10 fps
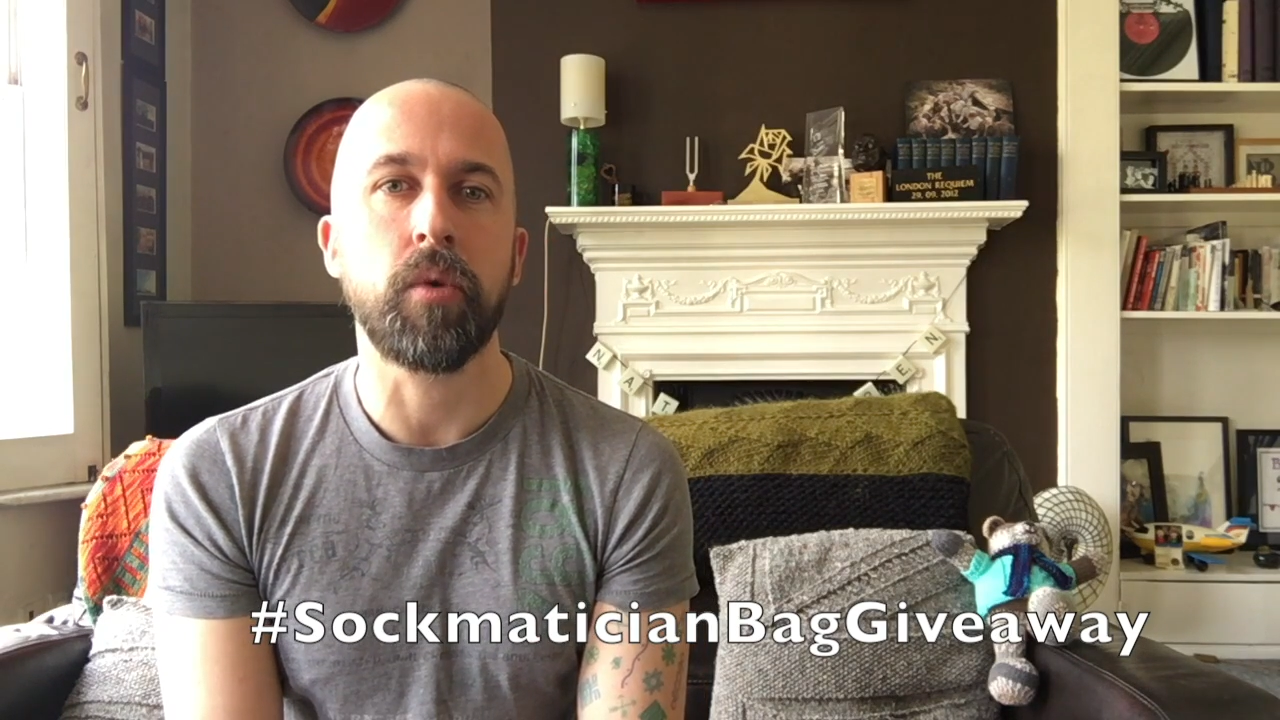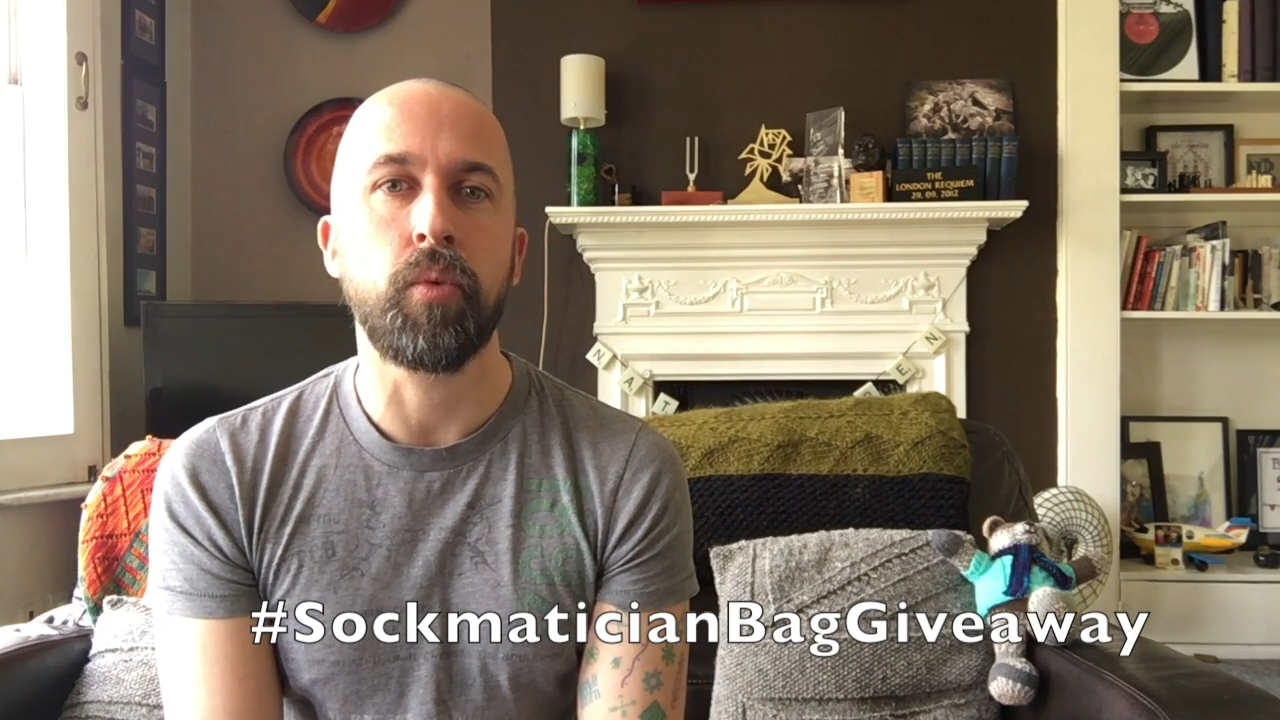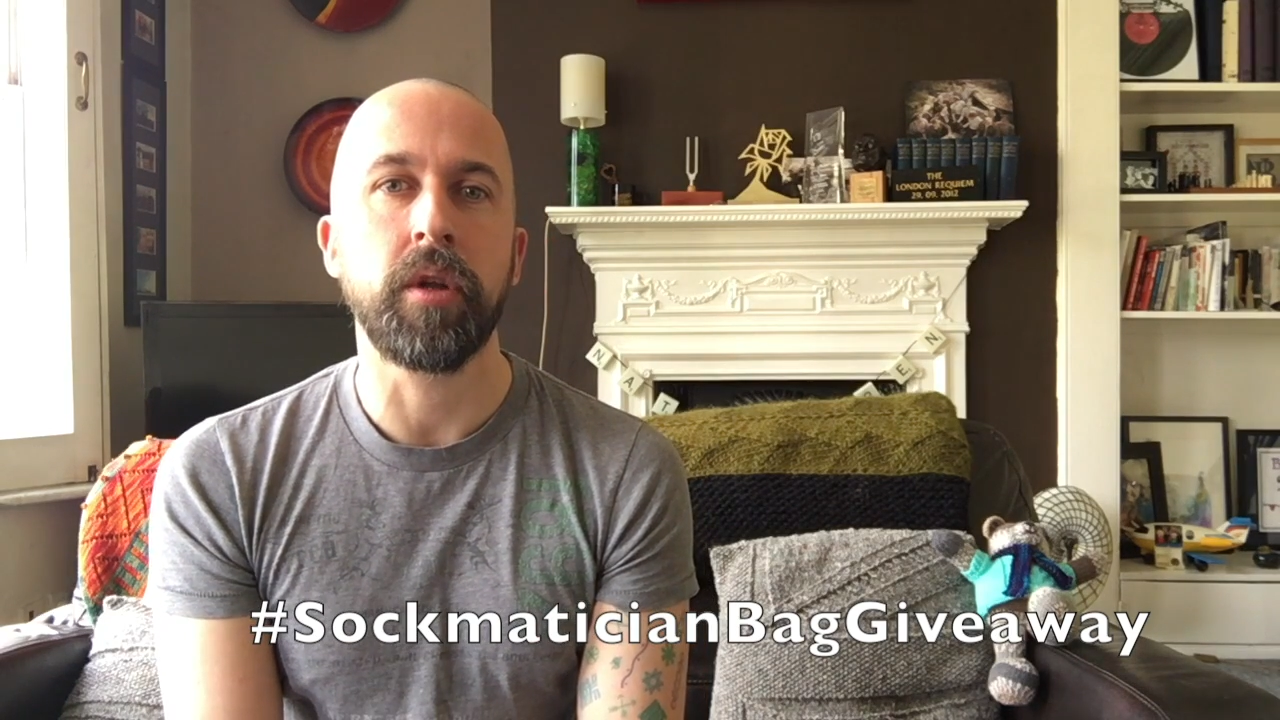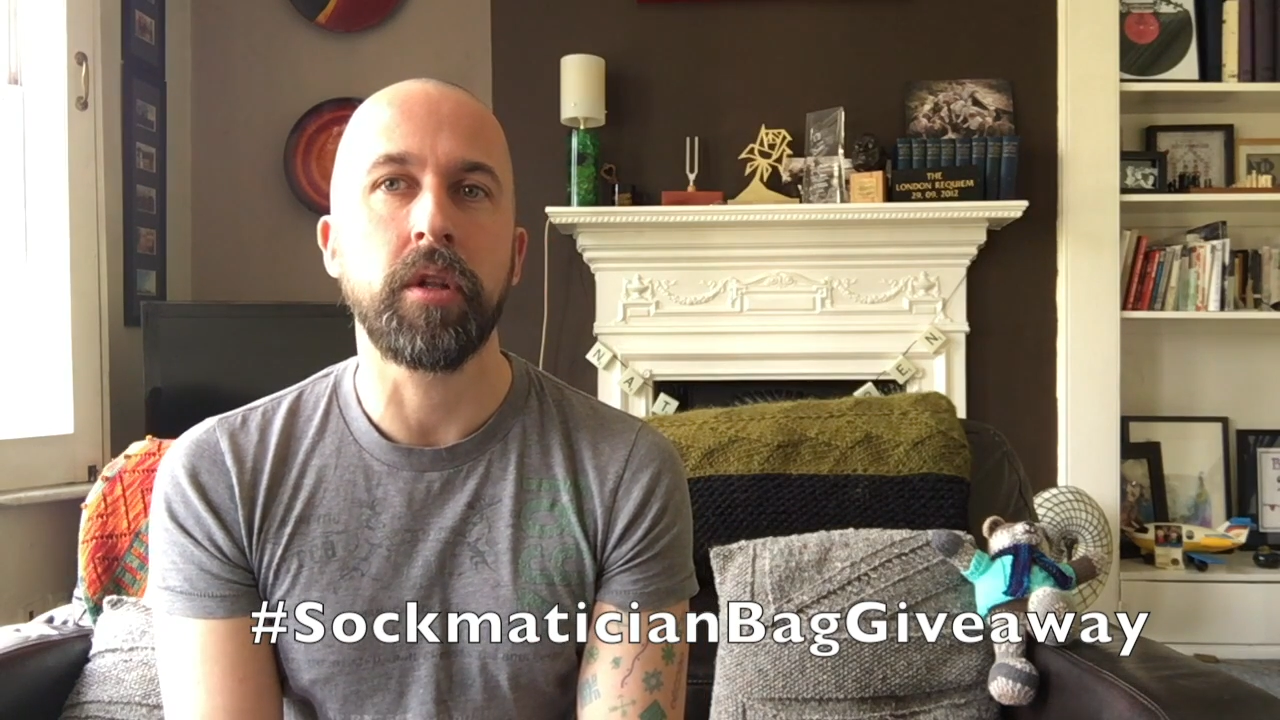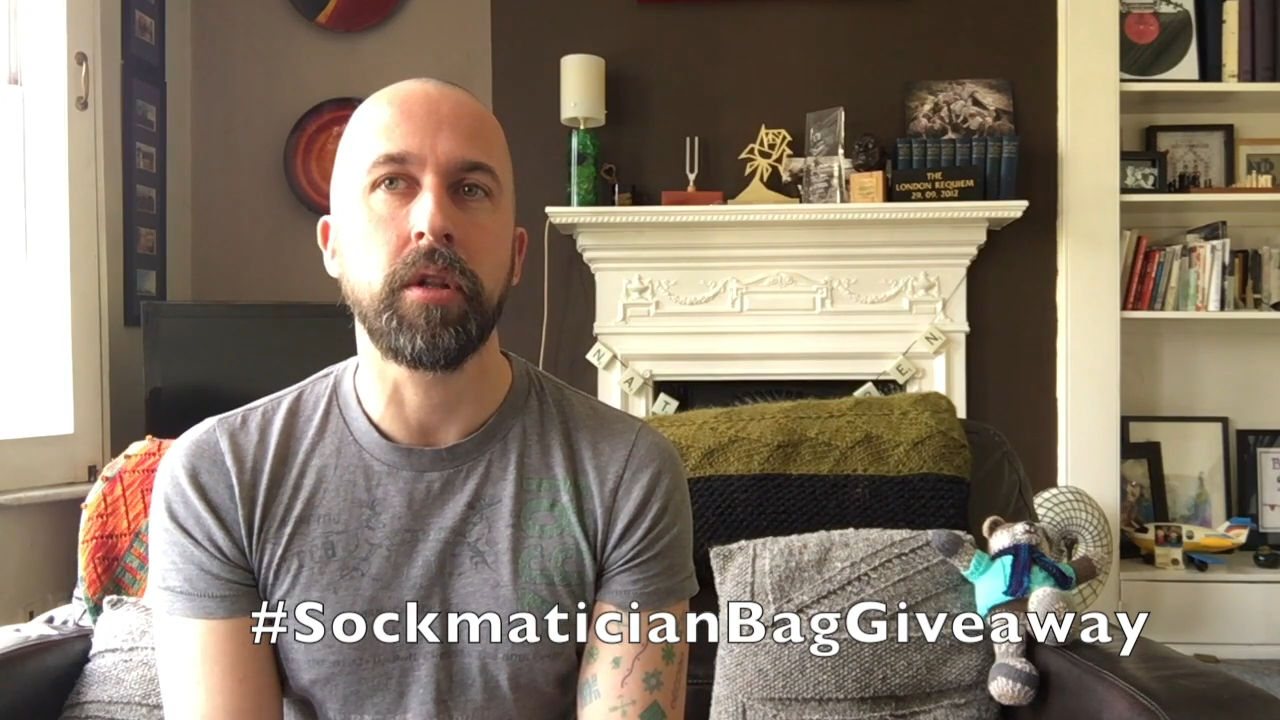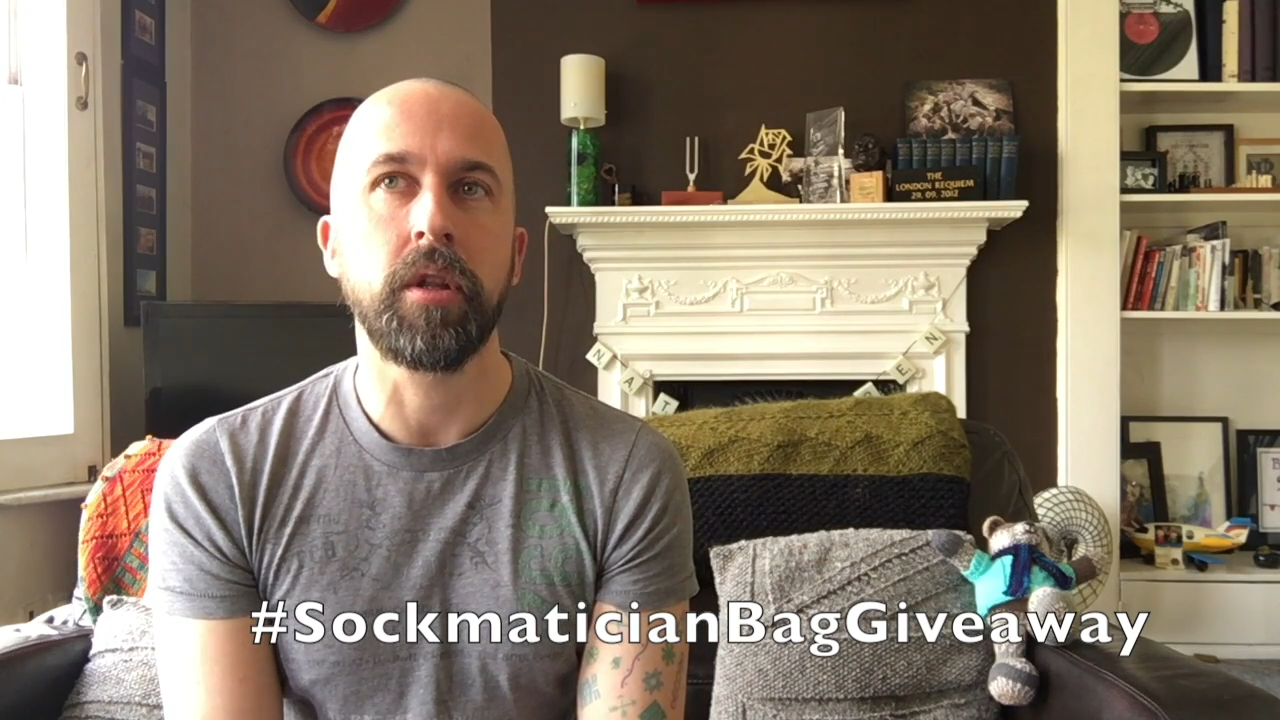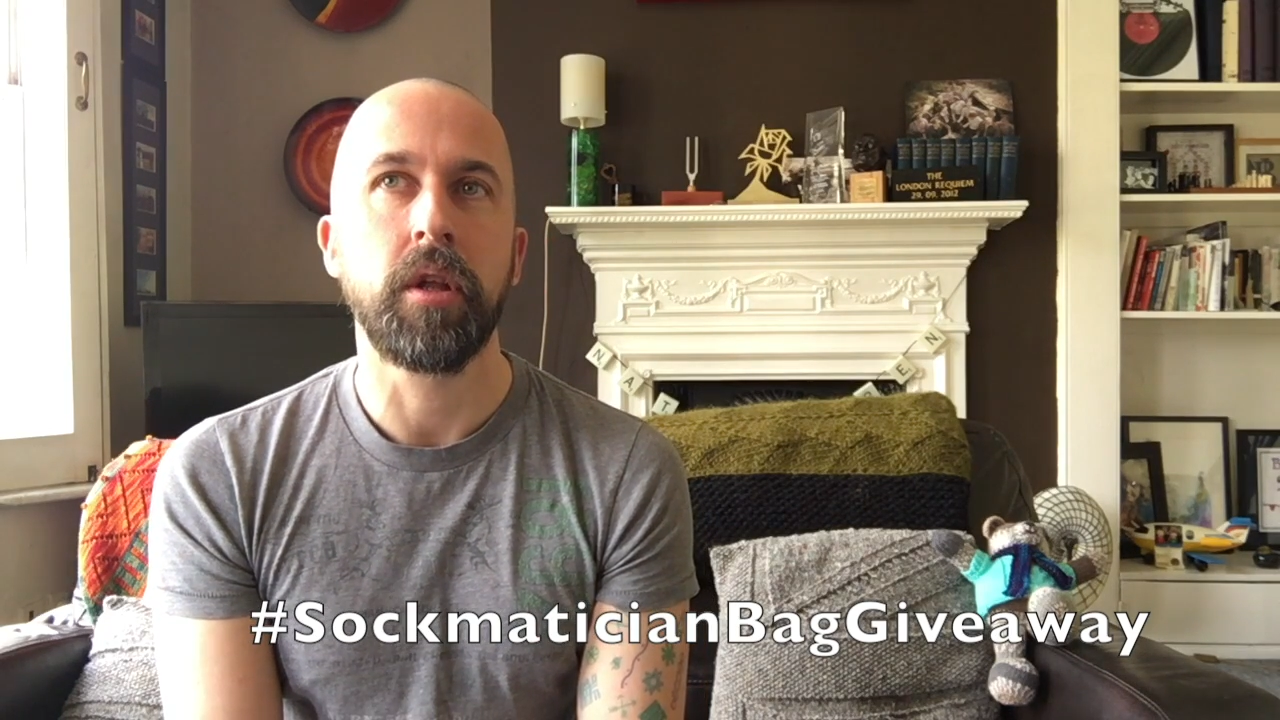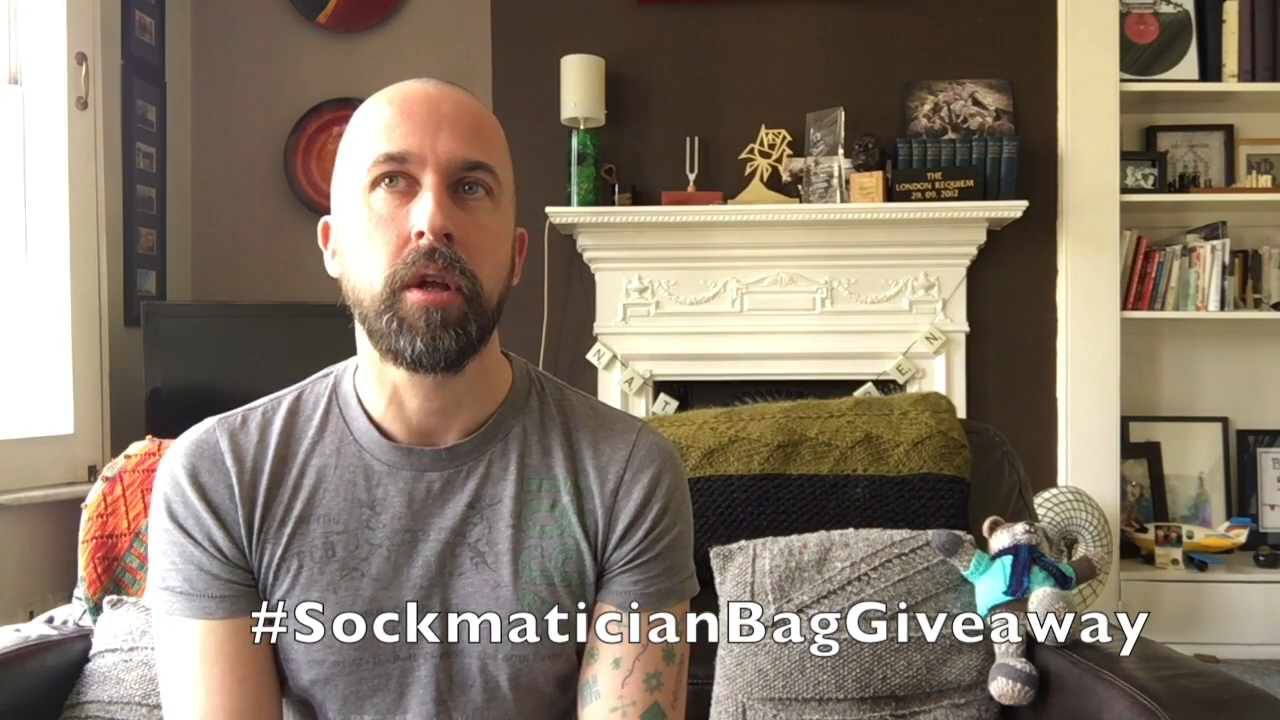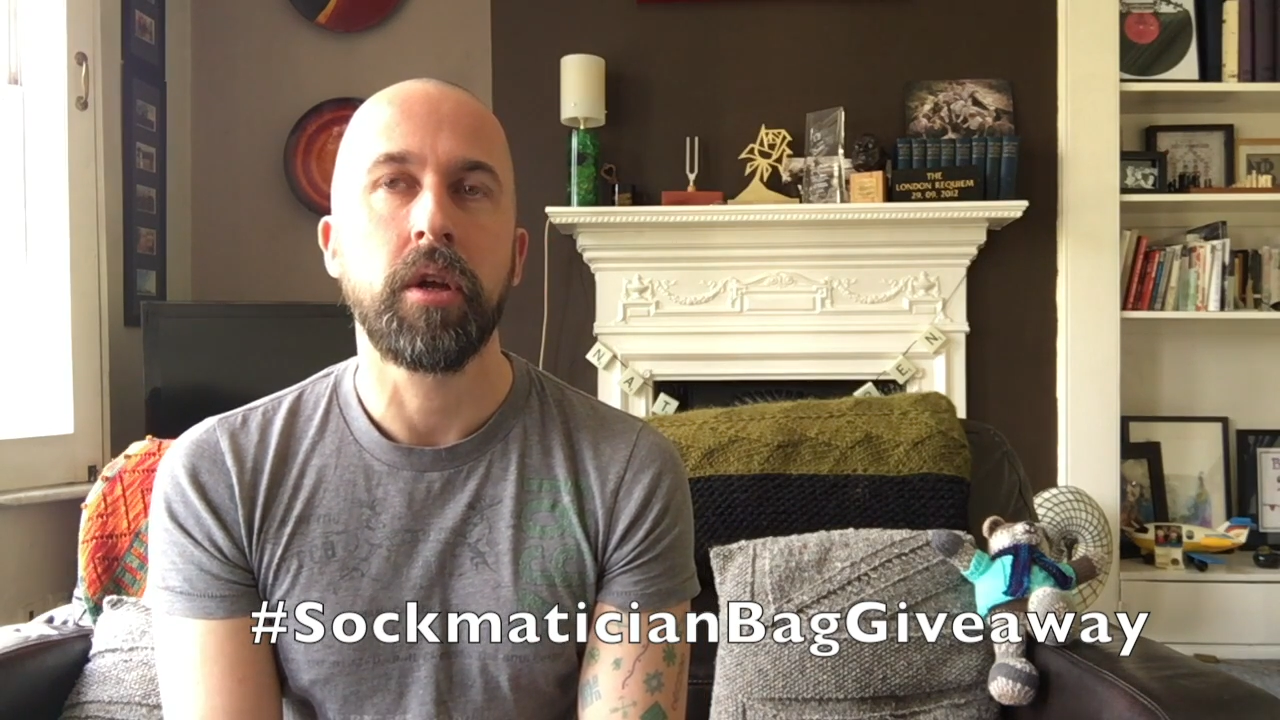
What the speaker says: will